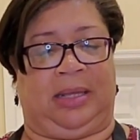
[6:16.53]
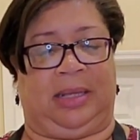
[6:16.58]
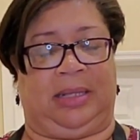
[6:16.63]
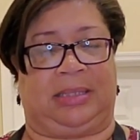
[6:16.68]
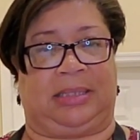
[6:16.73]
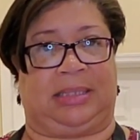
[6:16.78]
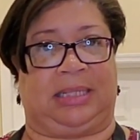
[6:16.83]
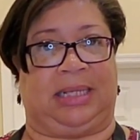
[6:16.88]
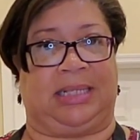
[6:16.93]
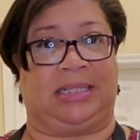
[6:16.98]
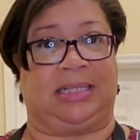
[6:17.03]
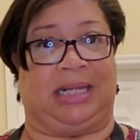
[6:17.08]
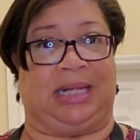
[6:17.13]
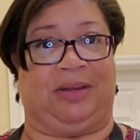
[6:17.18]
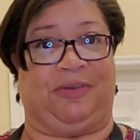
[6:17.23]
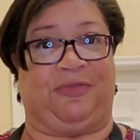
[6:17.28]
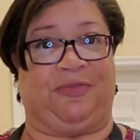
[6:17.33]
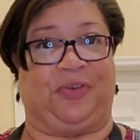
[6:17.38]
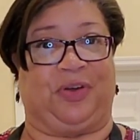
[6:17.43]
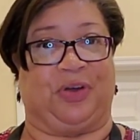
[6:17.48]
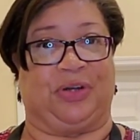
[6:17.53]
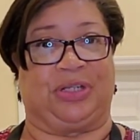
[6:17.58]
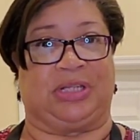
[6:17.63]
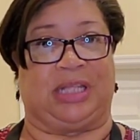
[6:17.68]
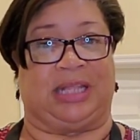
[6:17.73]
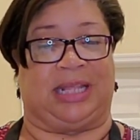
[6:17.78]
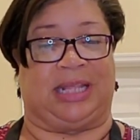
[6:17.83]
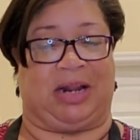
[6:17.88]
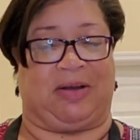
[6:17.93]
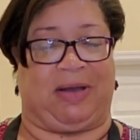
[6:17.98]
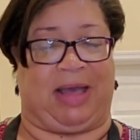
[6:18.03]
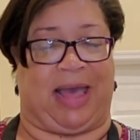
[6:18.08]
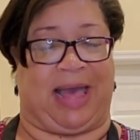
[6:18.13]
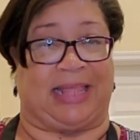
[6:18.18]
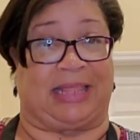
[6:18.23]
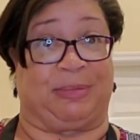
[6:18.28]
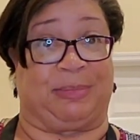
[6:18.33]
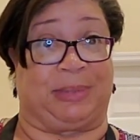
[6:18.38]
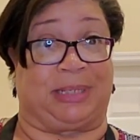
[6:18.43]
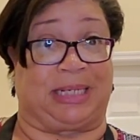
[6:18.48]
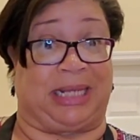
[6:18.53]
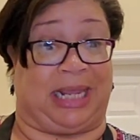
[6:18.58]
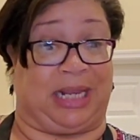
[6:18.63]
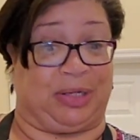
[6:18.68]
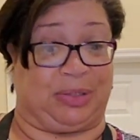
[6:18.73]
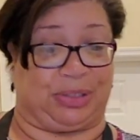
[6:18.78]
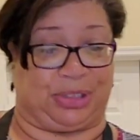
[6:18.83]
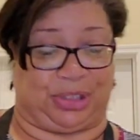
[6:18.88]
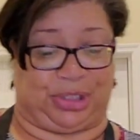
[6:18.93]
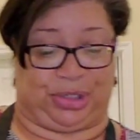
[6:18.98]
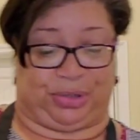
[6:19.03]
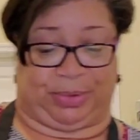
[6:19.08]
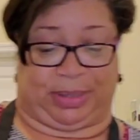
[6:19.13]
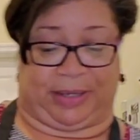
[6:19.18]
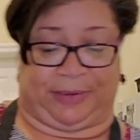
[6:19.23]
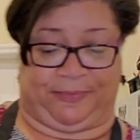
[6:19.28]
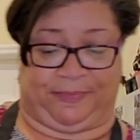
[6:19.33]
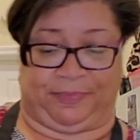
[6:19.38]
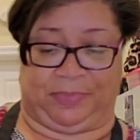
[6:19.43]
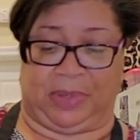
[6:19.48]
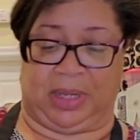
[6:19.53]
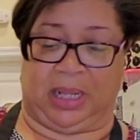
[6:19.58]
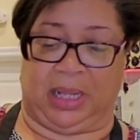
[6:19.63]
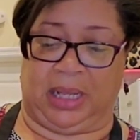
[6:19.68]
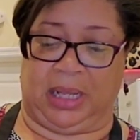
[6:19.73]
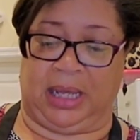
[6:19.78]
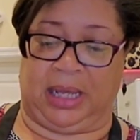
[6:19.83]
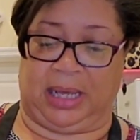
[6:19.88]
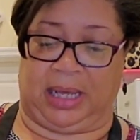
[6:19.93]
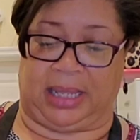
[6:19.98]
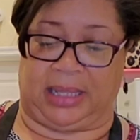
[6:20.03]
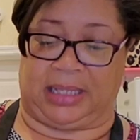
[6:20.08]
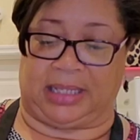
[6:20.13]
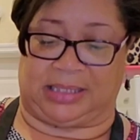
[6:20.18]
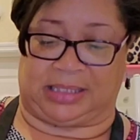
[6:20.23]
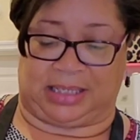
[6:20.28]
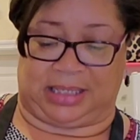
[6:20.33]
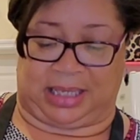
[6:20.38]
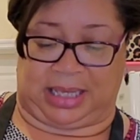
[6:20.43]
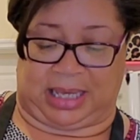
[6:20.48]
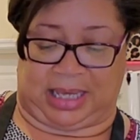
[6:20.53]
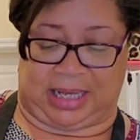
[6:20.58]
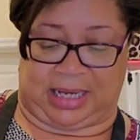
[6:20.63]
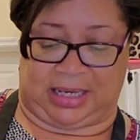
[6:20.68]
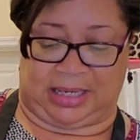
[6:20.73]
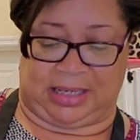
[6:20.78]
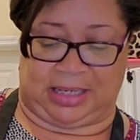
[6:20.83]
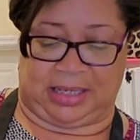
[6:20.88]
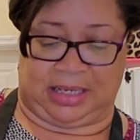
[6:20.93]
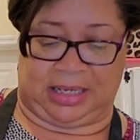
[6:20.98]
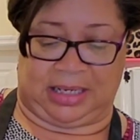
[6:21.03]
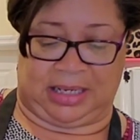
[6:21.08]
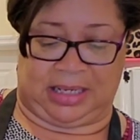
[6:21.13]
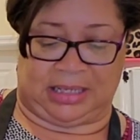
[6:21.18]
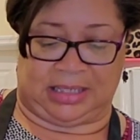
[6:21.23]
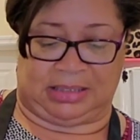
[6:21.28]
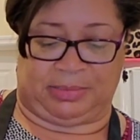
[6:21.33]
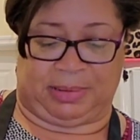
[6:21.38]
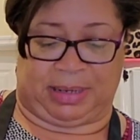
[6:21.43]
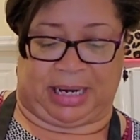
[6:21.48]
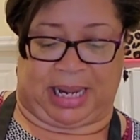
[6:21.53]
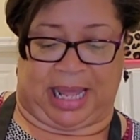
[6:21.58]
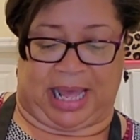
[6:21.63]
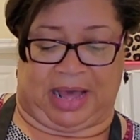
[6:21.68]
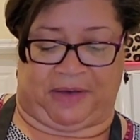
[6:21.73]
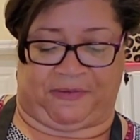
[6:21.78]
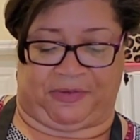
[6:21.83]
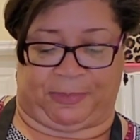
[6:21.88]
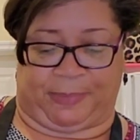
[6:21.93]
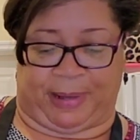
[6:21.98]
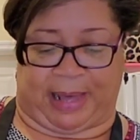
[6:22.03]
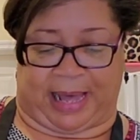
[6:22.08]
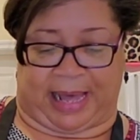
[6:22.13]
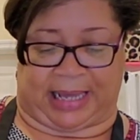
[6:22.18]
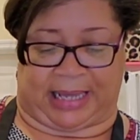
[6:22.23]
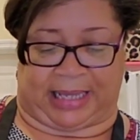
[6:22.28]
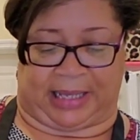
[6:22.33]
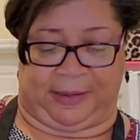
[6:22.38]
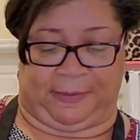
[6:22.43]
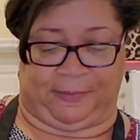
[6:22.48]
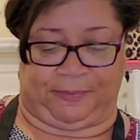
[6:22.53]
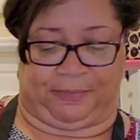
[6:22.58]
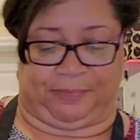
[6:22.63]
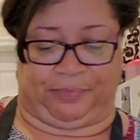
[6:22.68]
seasoning first, and then I'll add the potatoes to it. And this again, it's about a half a packet.